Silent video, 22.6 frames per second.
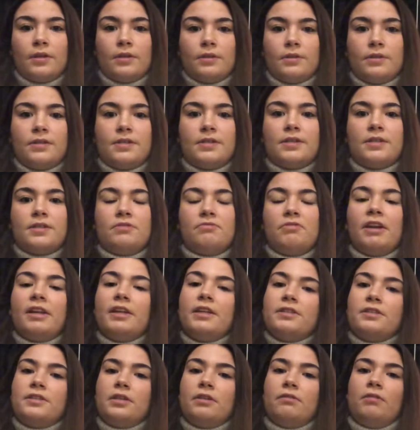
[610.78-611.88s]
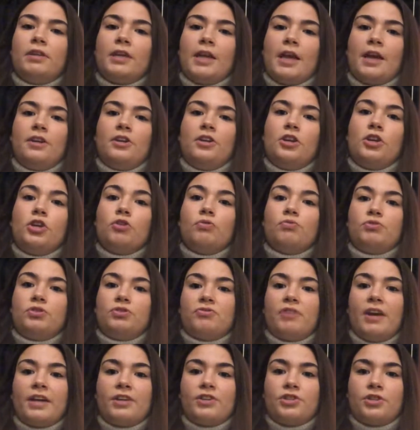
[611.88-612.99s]
This is relatively a new
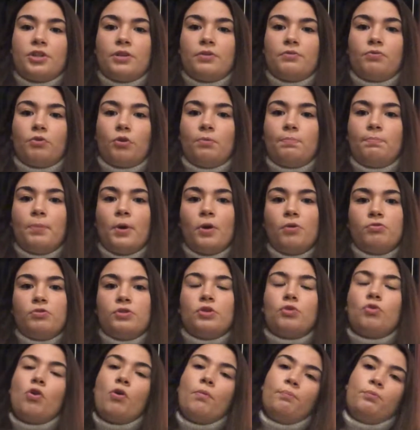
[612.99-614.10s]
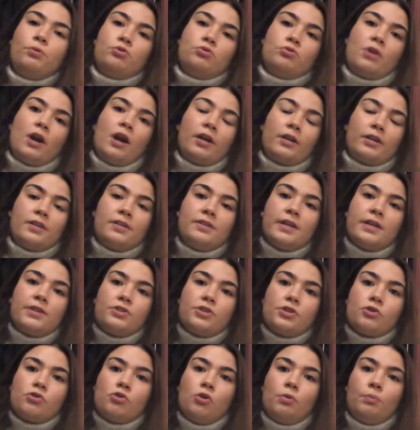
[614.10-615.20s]
direction for both the computer architecture
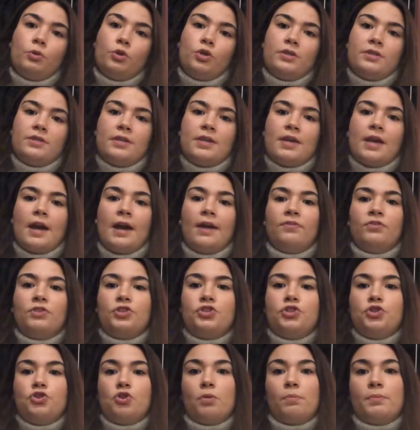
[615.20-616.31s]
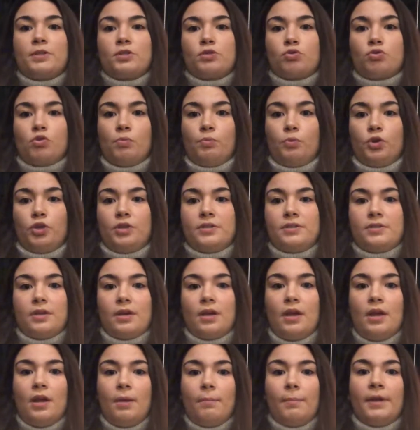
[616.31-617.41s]
community and the genomics community,
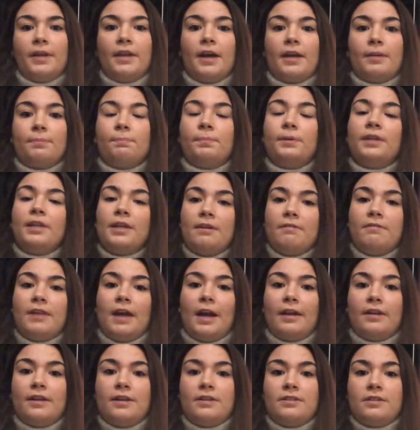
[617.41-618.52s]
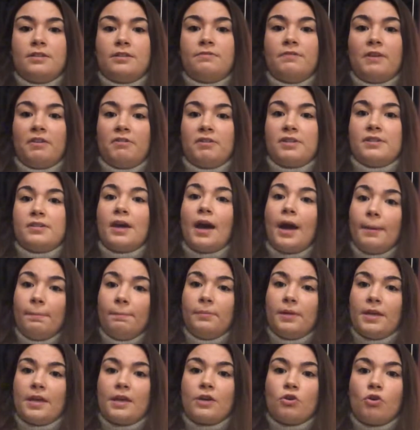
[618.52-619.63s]
but I believe that it is very
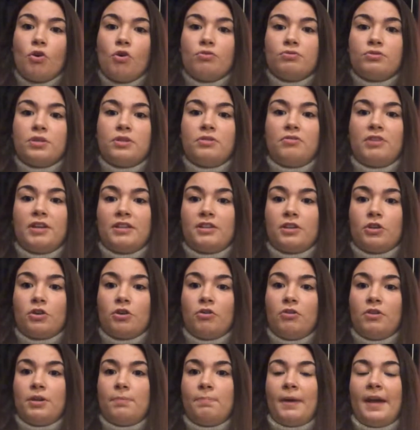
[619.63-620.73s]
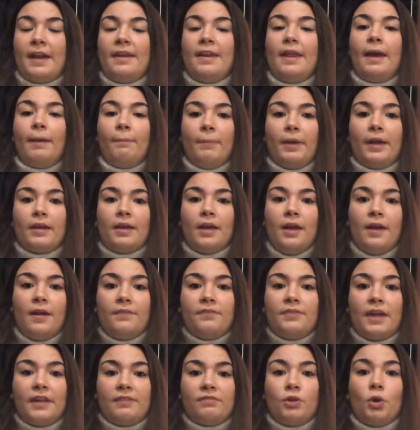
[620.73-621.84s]
timely considering the current pandemic
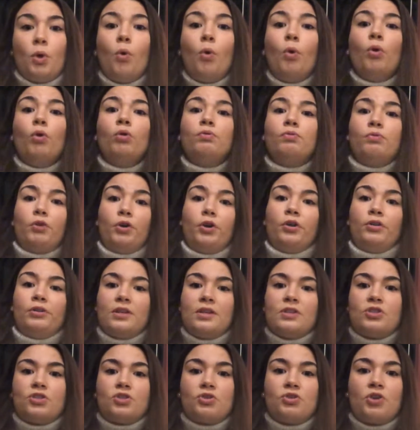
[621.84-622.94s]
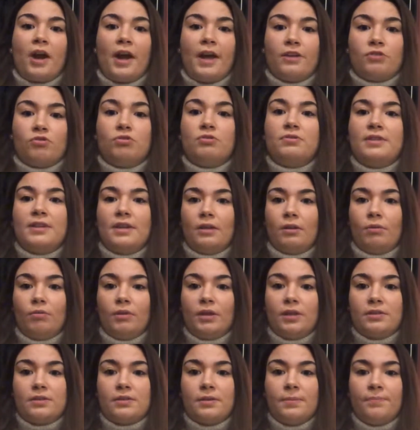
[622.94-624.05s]
that the whole world is trying to deal
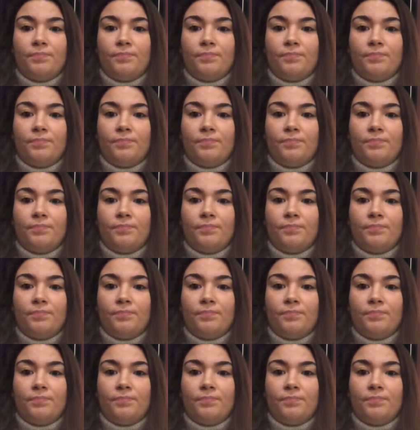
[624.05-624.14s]
with.